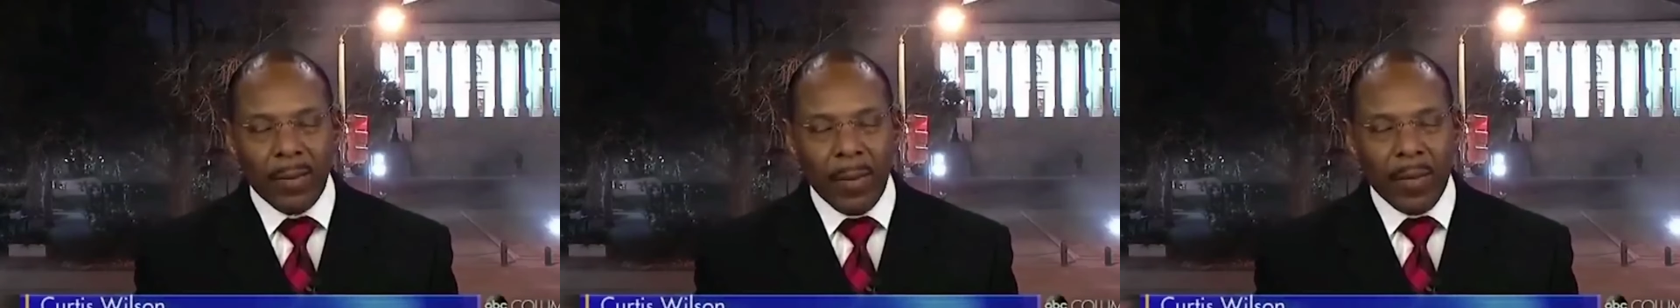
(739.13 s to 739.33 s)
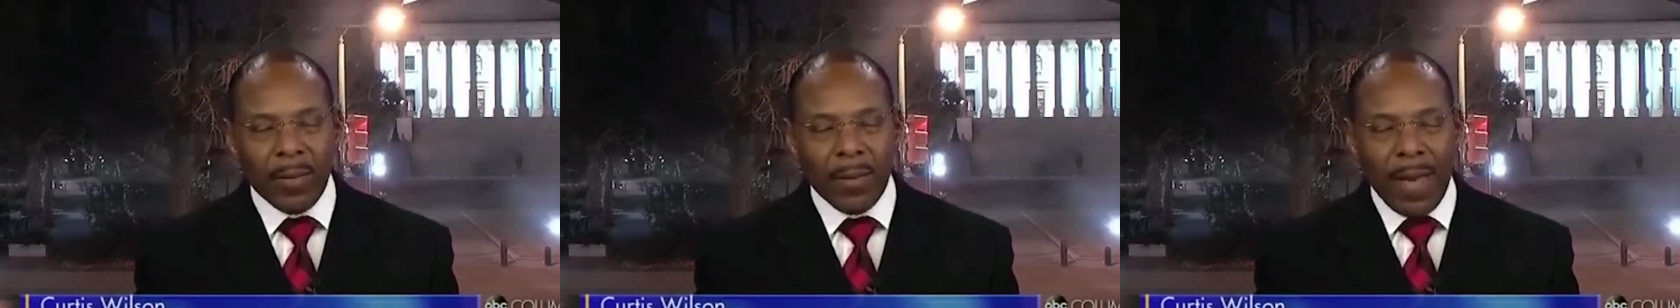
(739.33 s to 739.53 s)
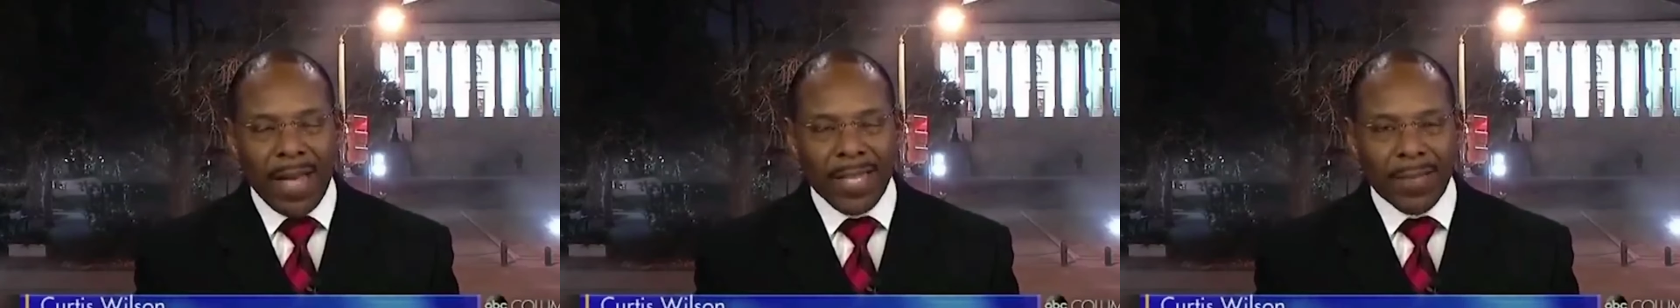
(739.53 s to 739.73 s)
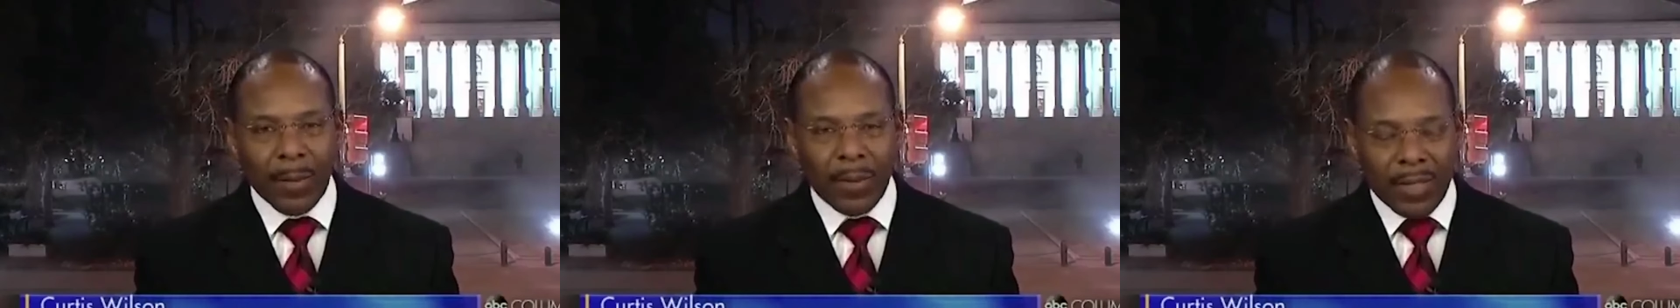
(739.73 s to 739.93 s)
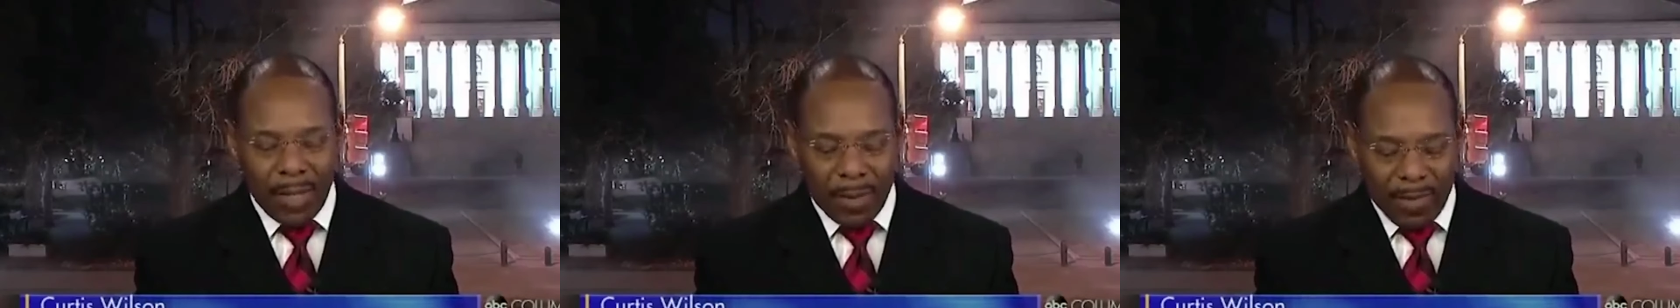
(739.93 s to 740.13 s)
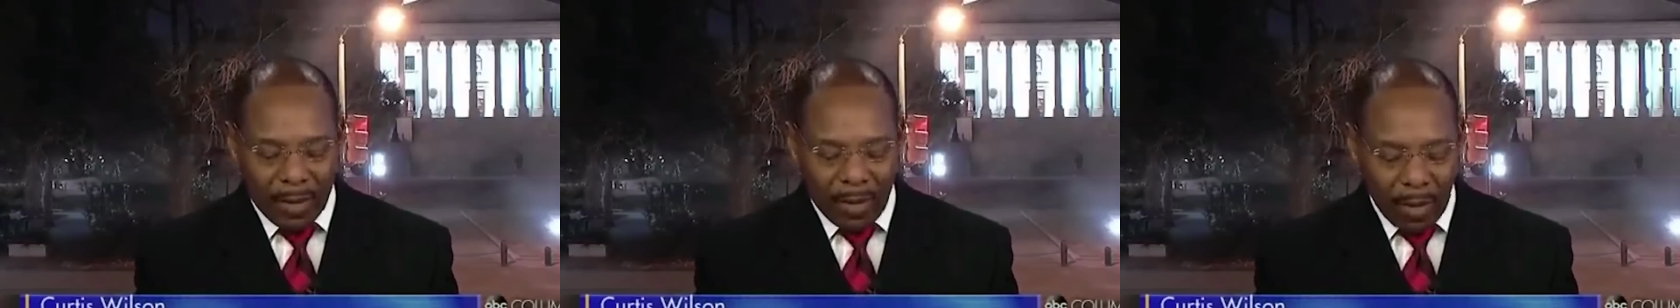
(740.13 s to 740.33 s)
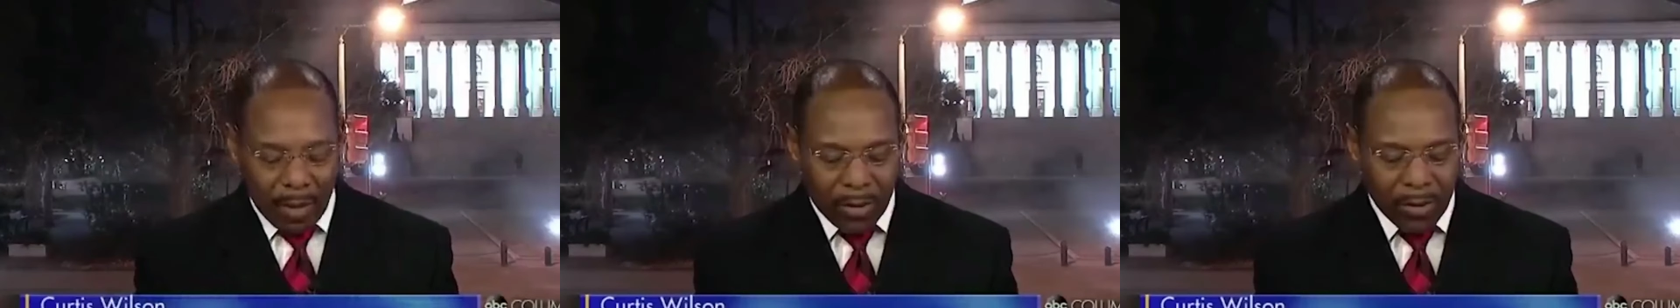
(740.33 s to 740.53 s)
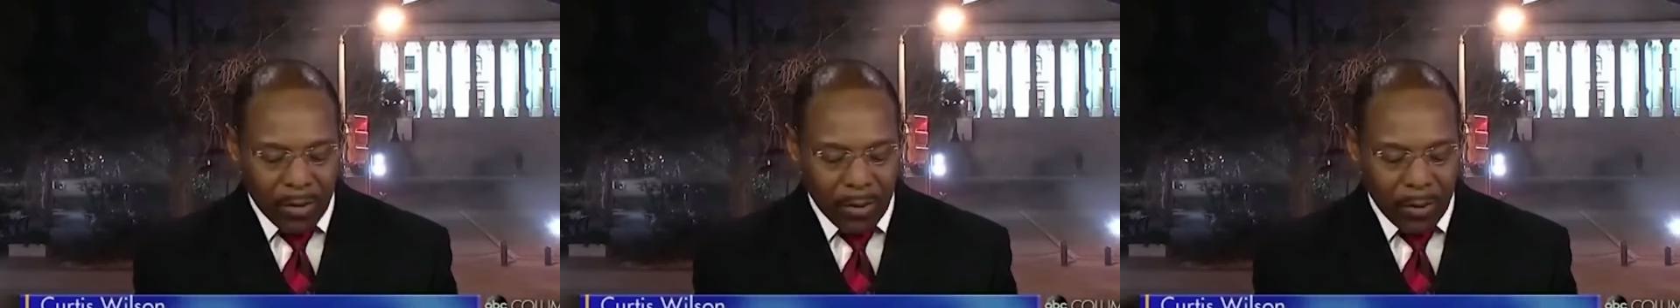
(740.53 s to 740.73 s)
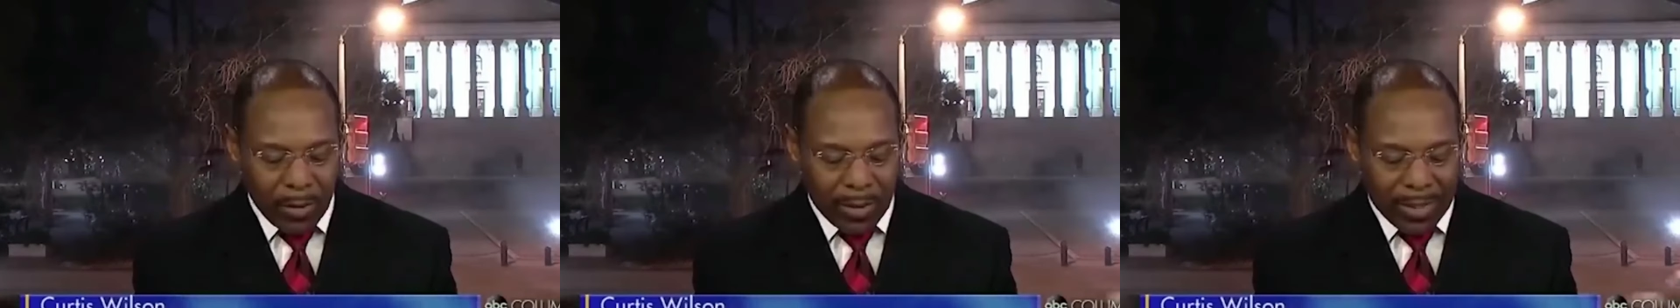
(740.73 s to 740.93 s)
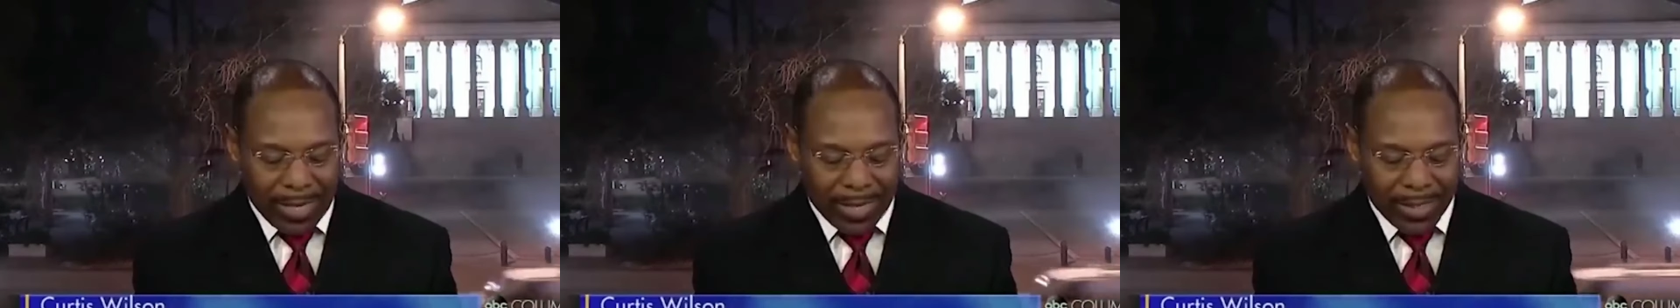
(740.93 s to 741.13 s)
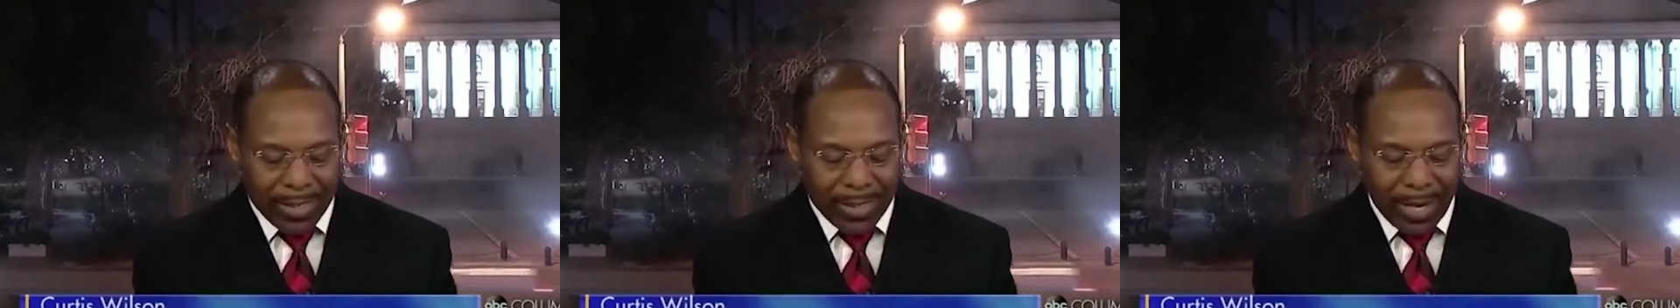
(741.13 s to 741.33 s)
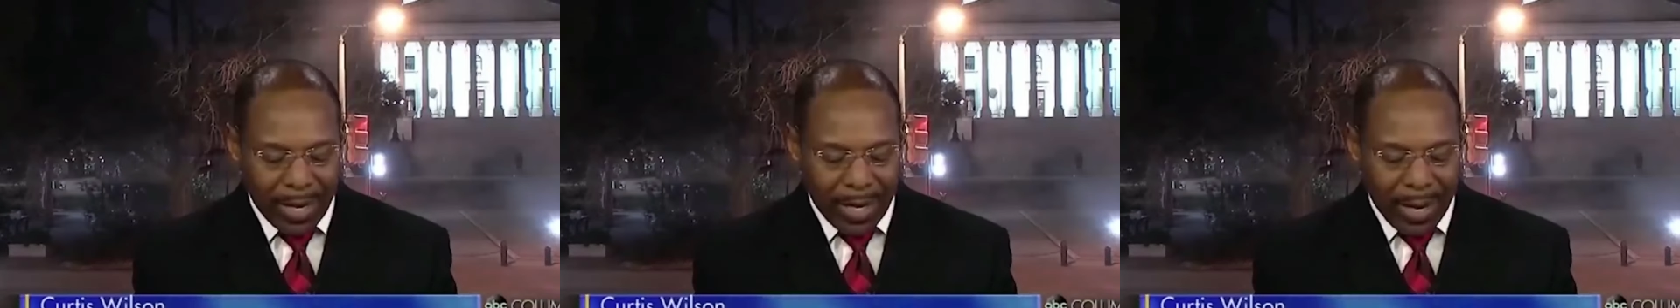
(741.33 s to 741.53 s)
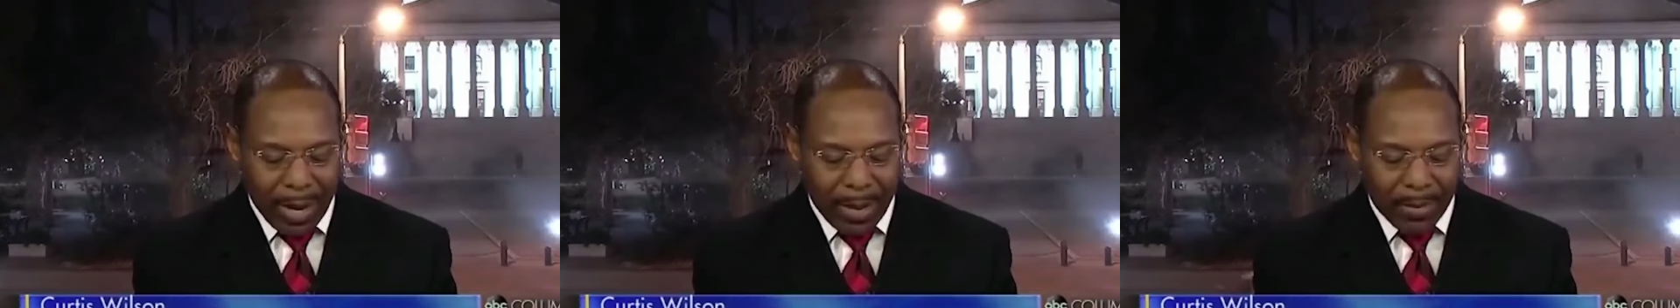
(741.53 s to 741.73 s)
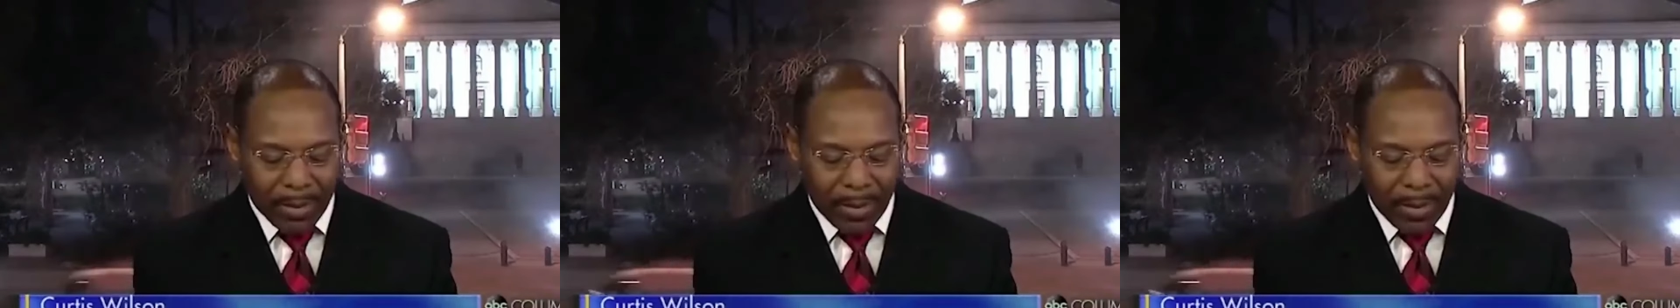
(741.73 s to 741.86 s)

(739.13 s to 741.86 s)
Women's basketball team, they lost to Texas A&M,